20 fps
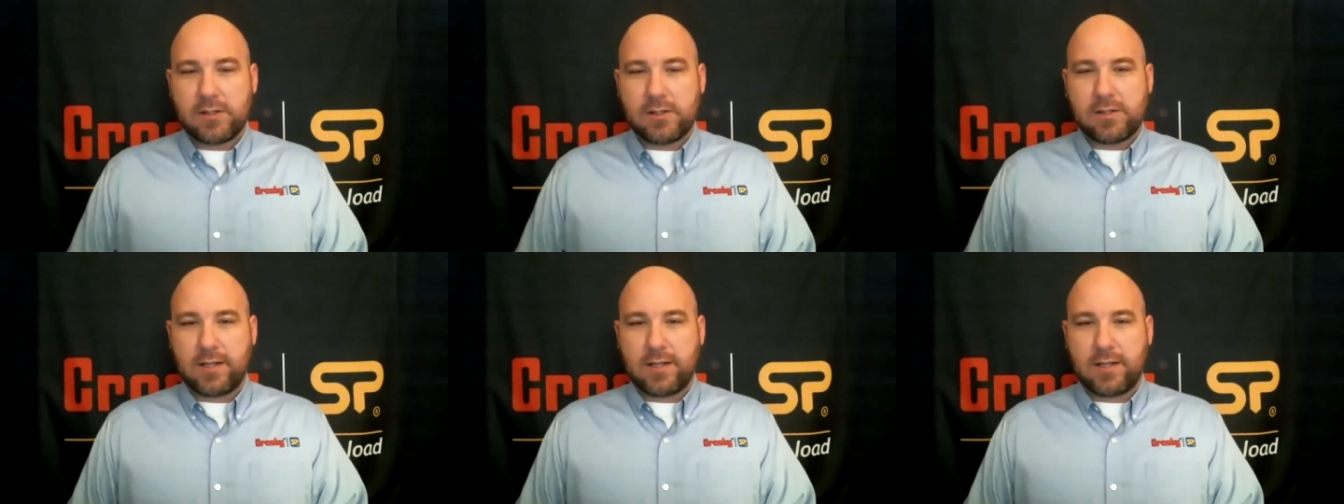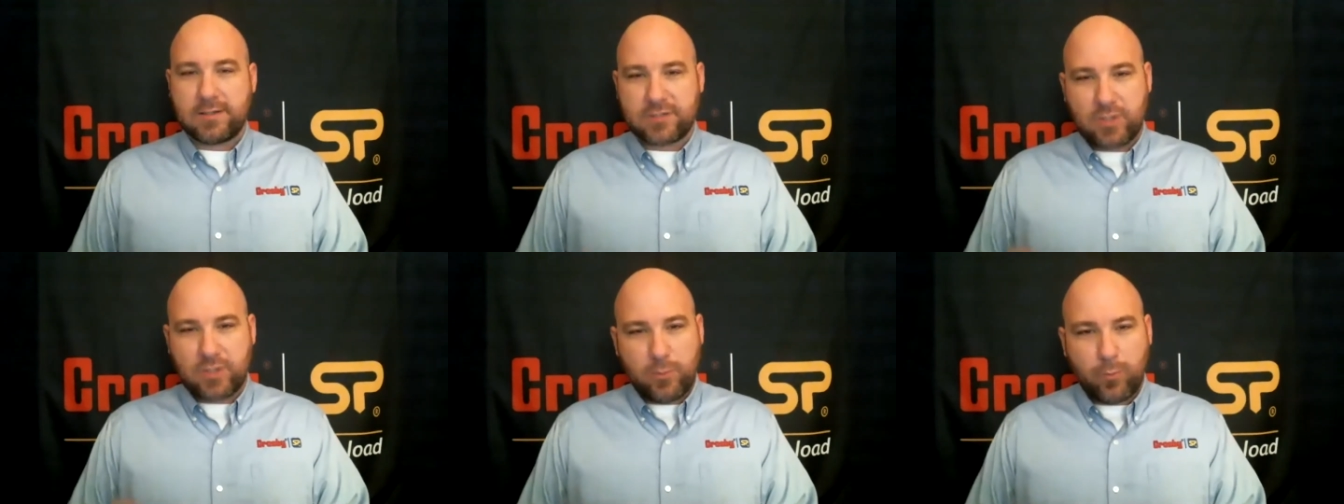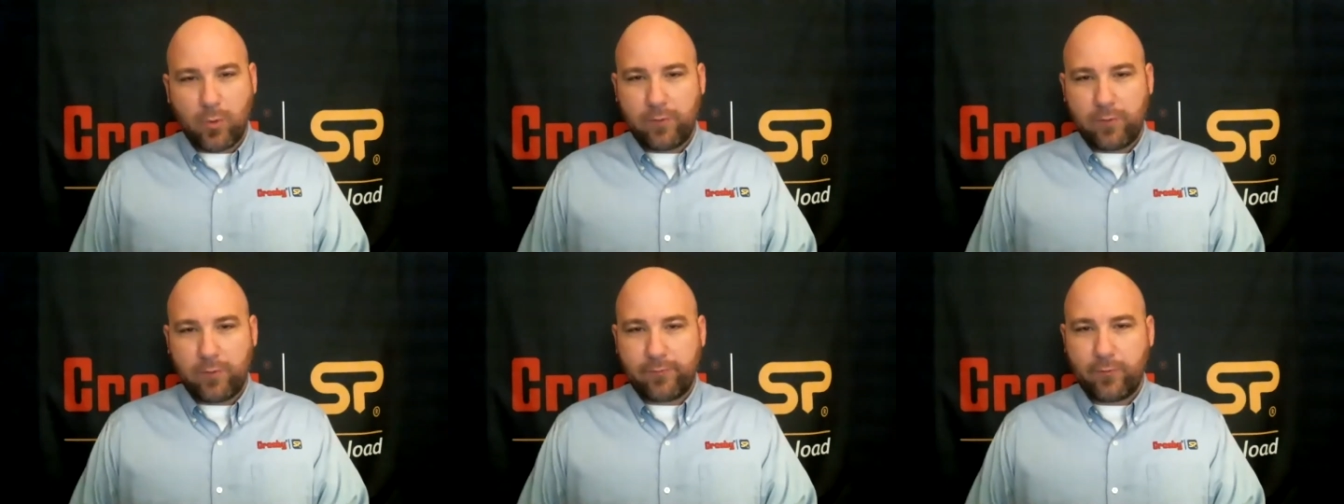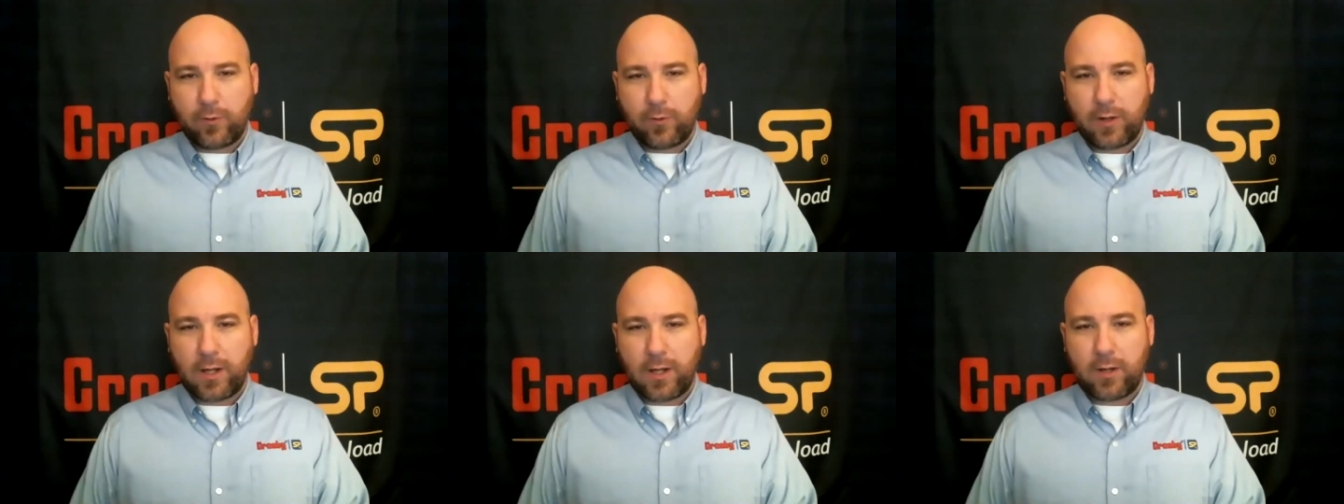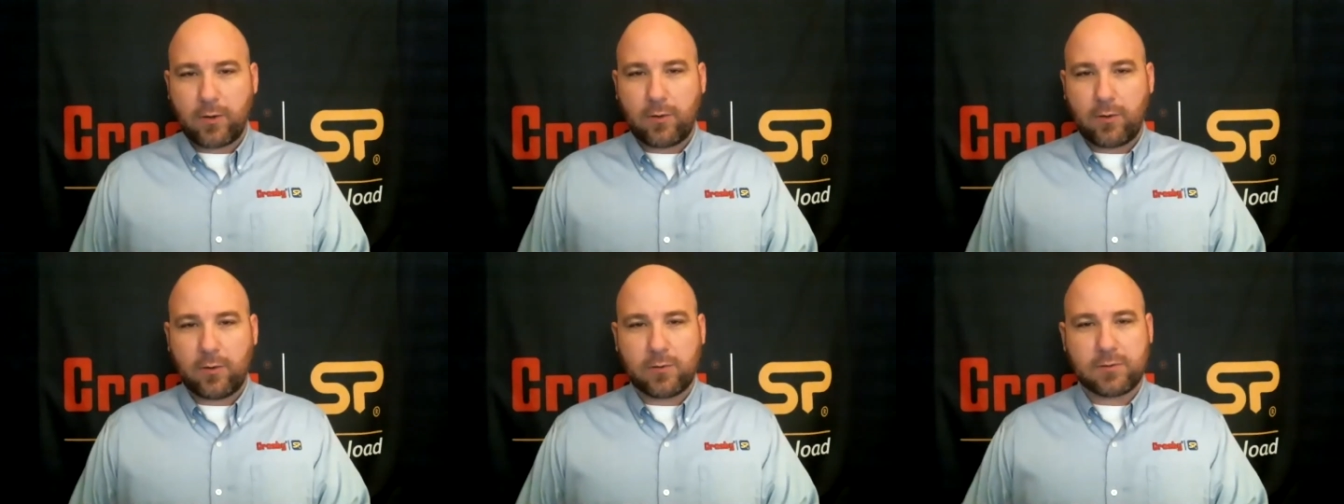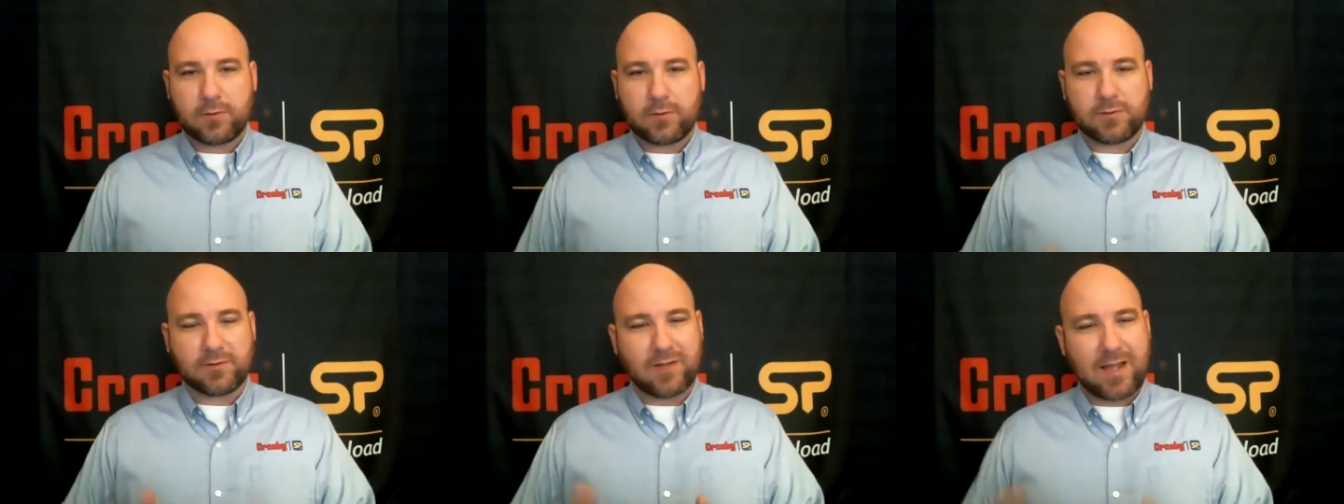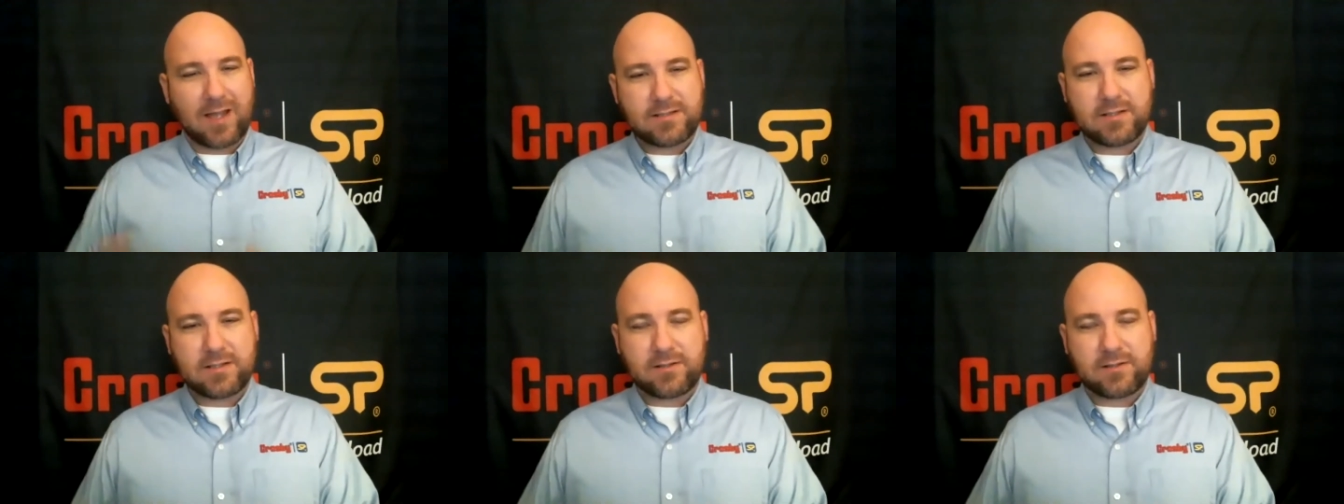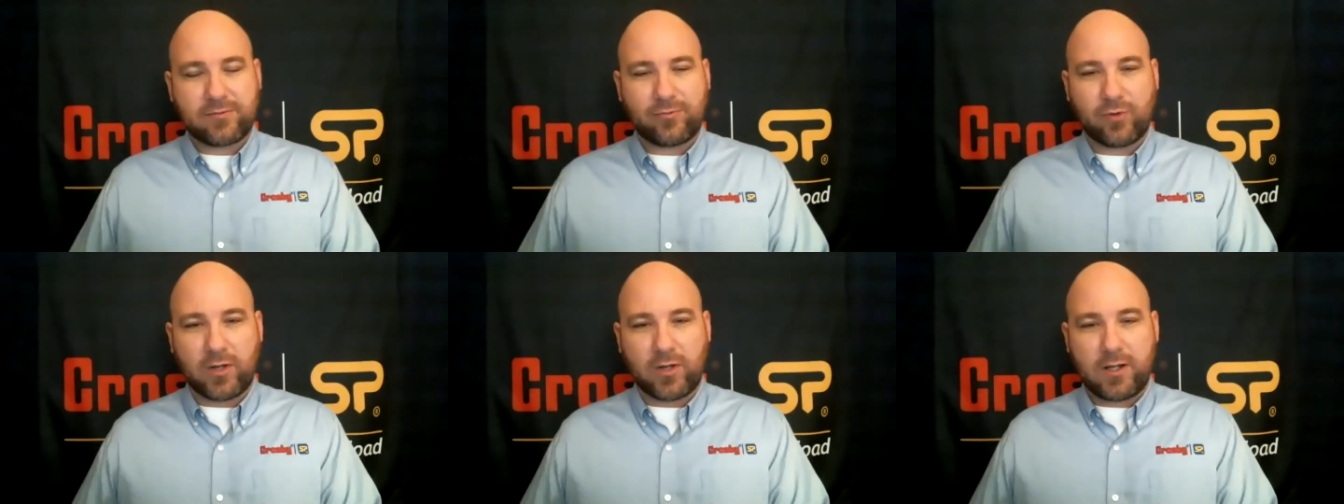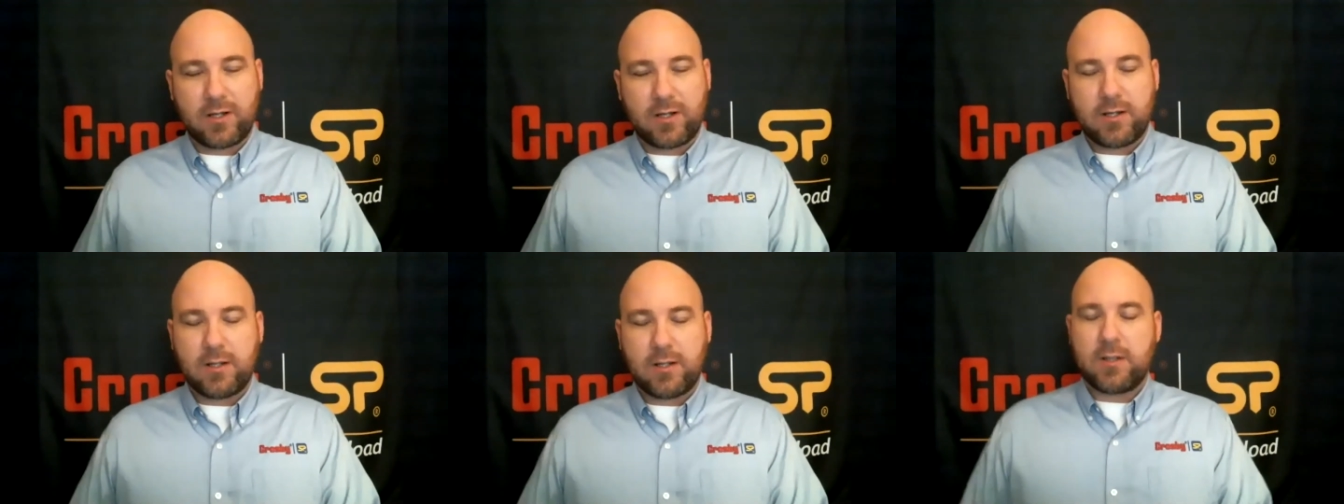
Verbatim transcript: It's 2.4 gigahertz license free.